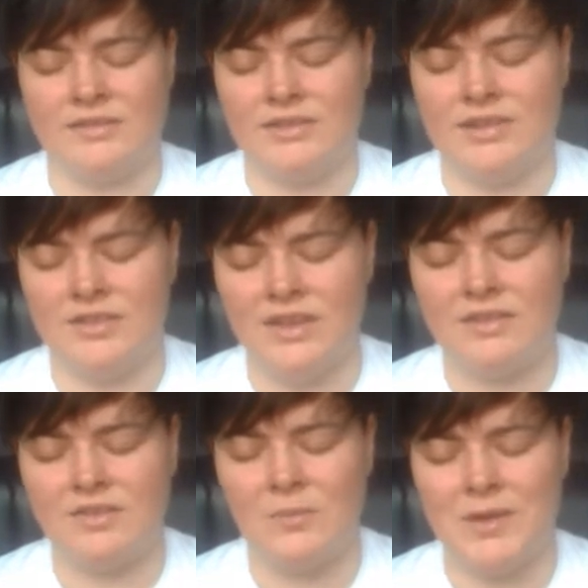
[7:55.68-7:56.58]
she
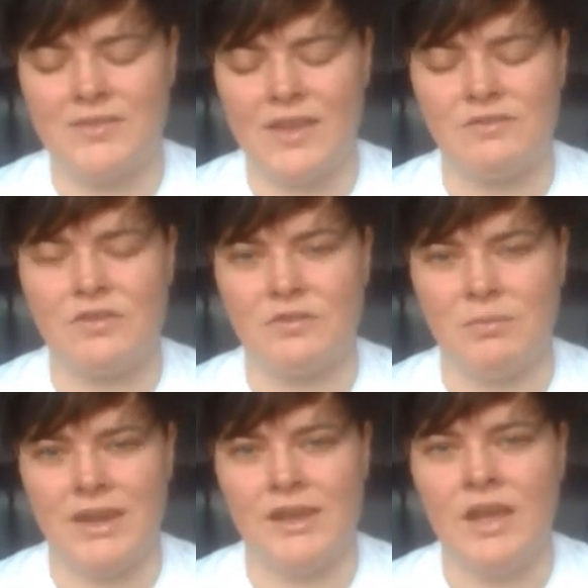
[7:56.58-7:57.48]
thinks it'll be safer for
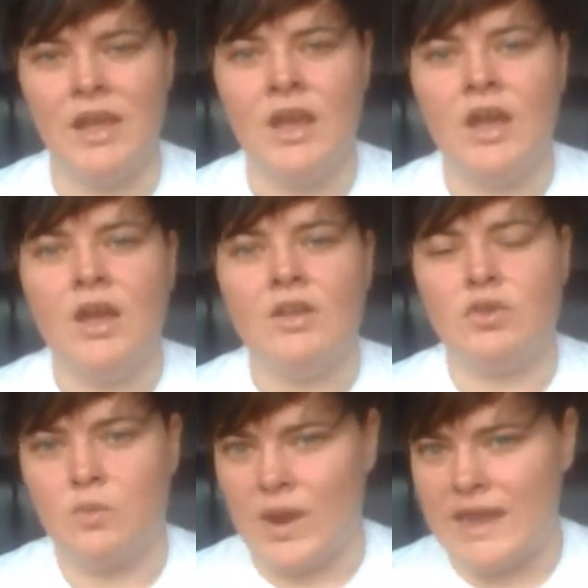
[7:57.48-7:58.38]
me
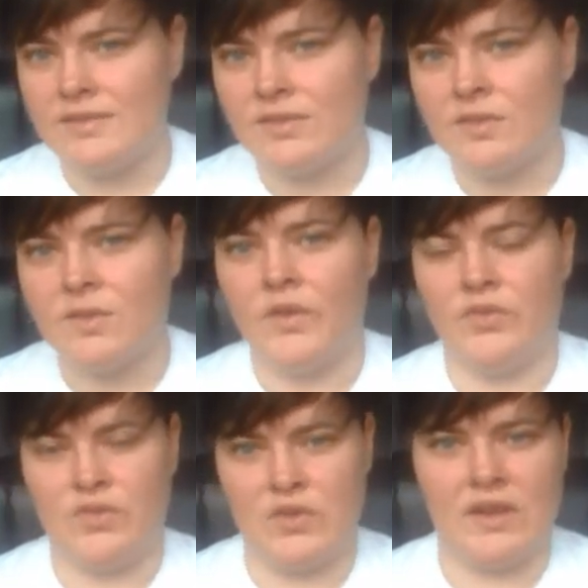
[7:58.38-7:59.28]
to wait
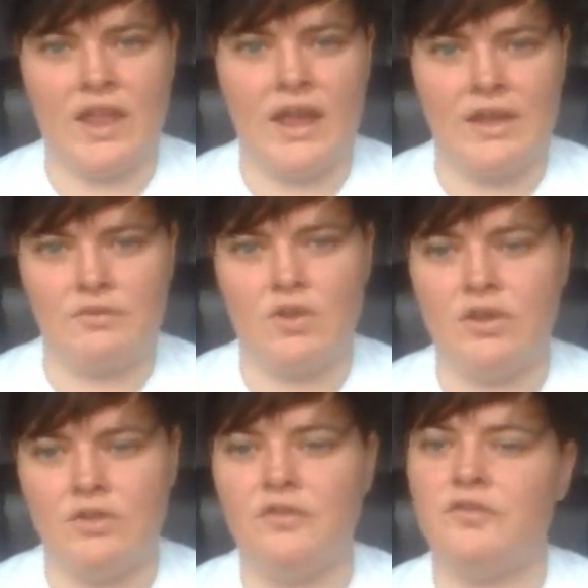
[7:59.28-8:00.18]
until I've got
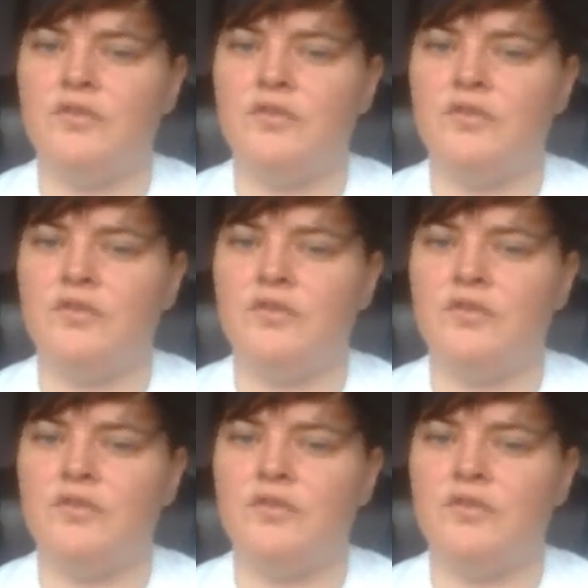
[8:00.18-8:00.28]
enough